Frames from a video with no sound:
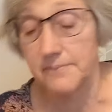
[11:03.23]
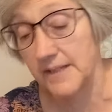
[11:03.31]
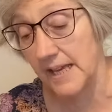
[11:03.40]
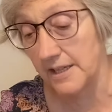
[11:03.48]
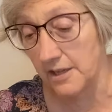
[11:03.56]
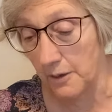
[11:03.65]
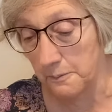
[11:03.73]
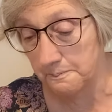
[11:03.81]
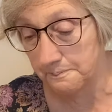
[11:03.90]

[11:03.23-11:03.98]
There you go.